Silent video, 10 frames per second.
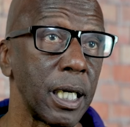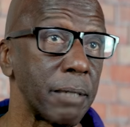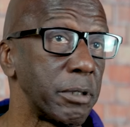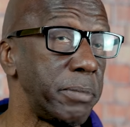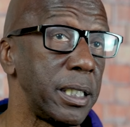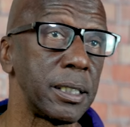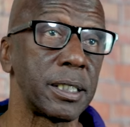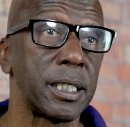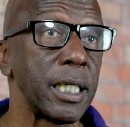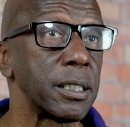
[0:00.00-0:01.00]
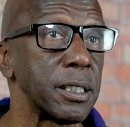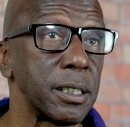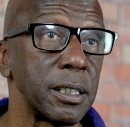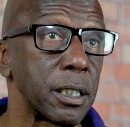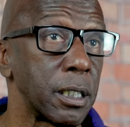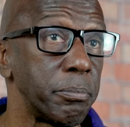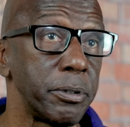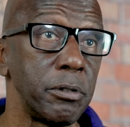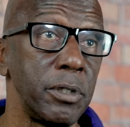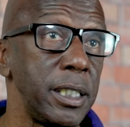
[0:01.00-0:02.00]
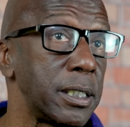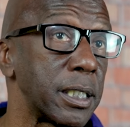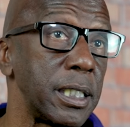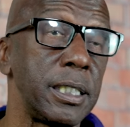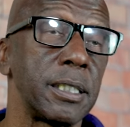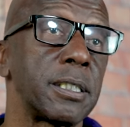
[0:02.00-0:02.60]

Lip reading: I'm gonna be in Texas in a couple of weeks and he can